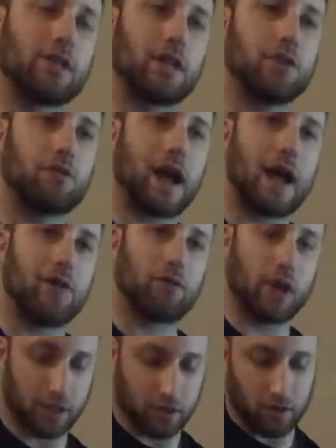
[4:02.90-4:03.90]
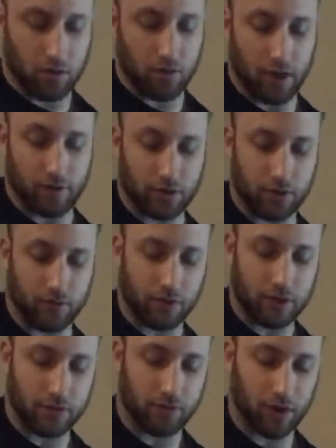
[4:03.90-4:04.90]
say you have like, okay, so
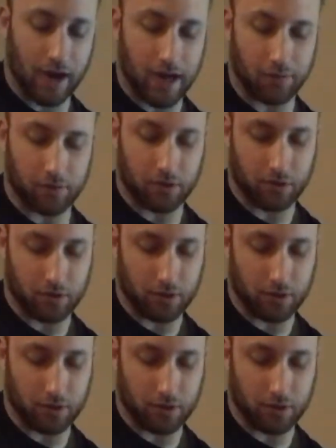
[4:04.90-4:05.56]
for this fragment,